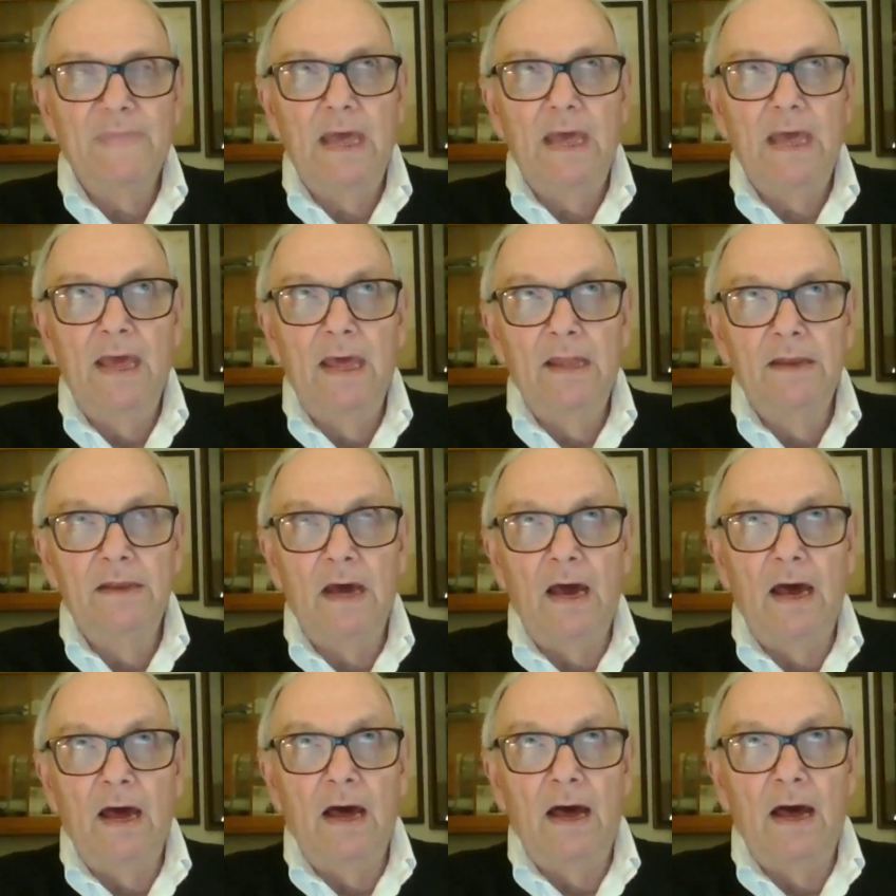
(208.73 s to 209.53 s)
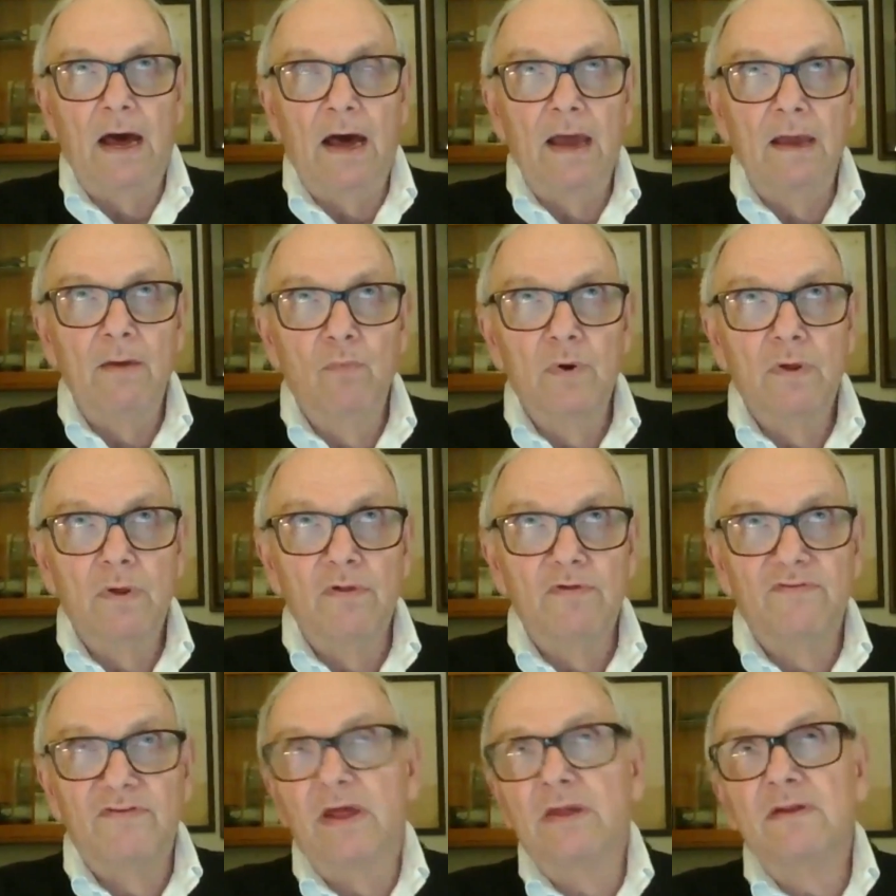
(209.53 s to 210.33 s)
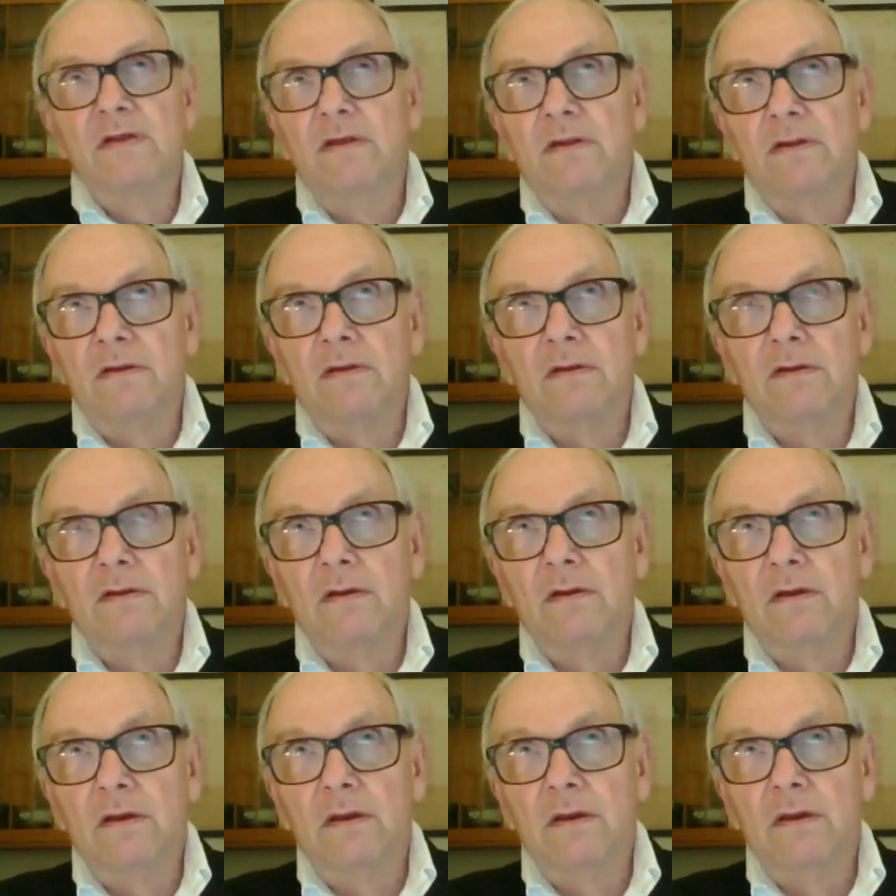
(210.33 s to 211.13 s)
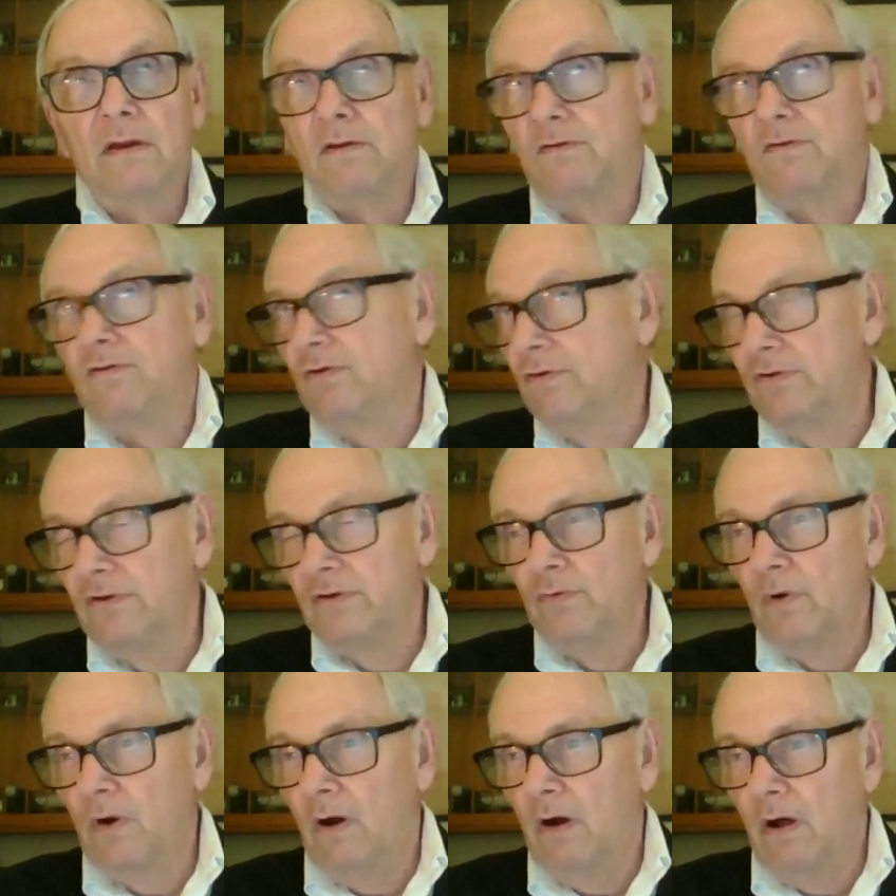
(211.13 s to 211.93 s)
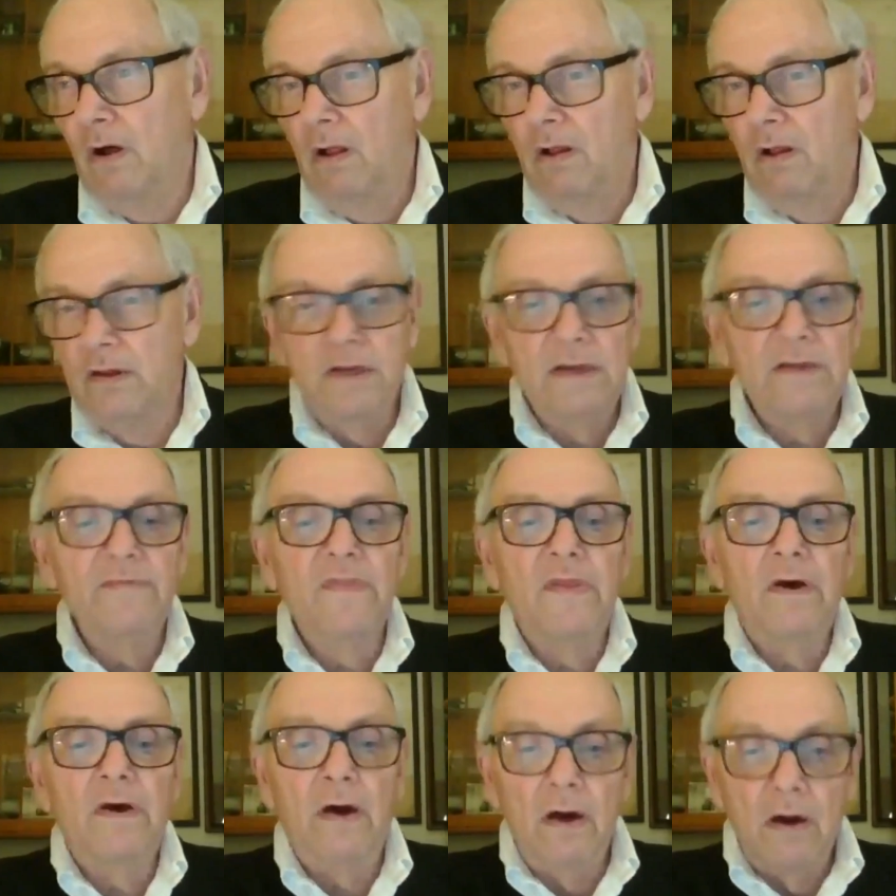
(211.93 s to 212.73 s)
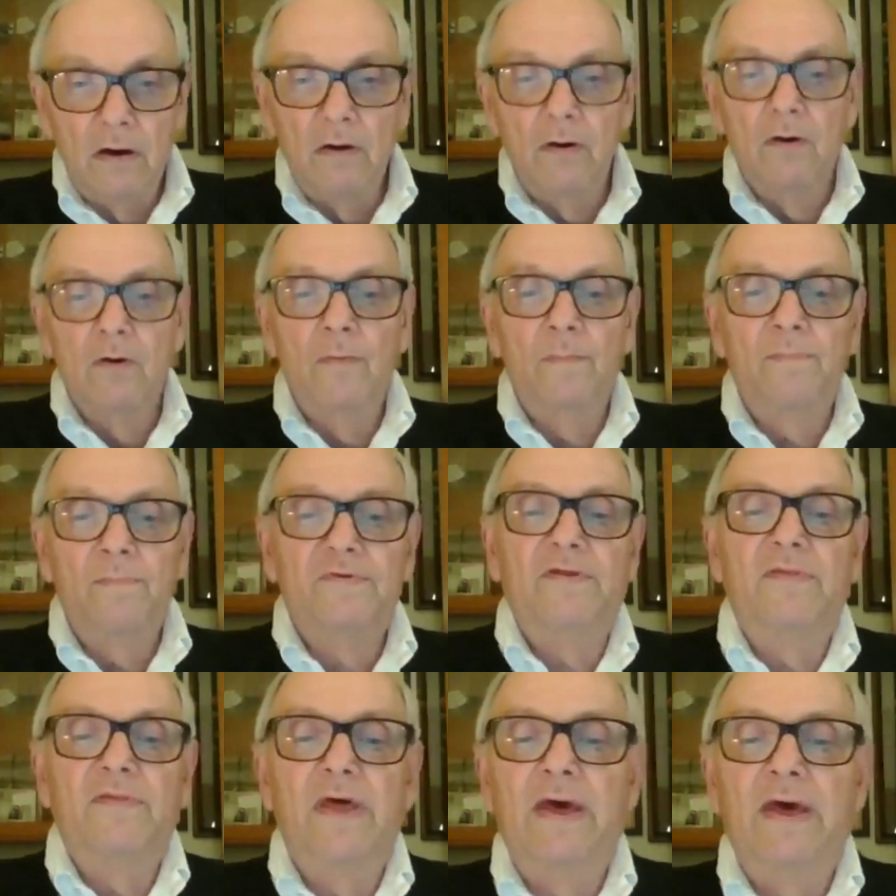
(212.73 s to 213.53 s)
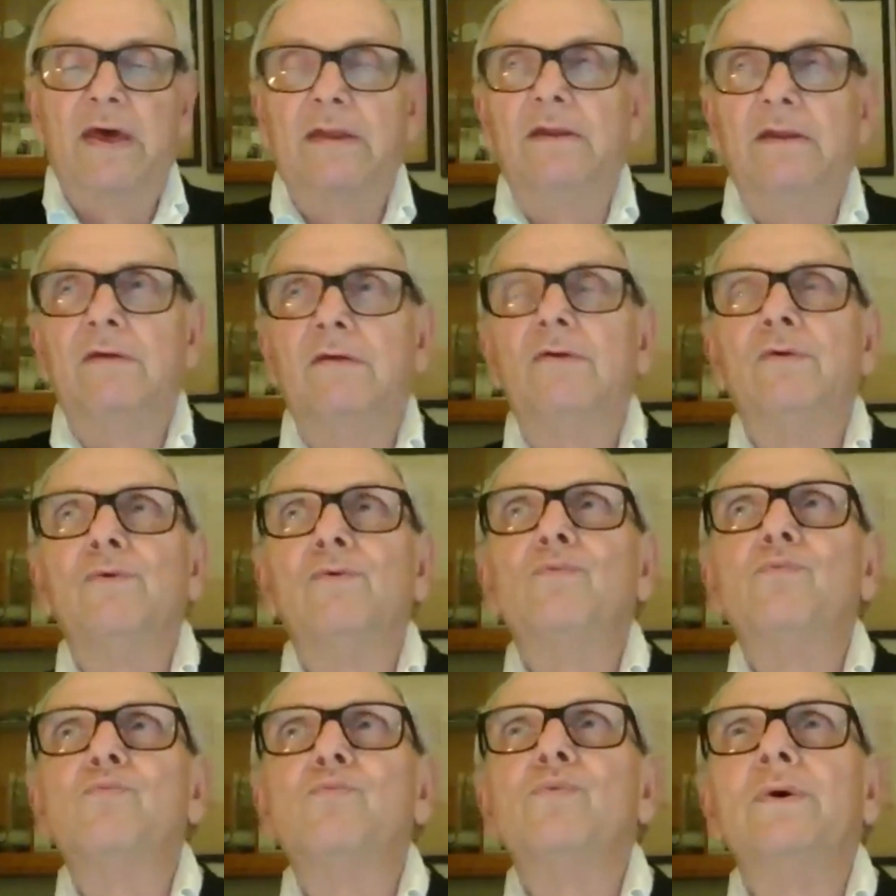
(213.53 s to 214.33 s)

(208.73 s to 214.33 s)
And I will send it to you all in the hopes that you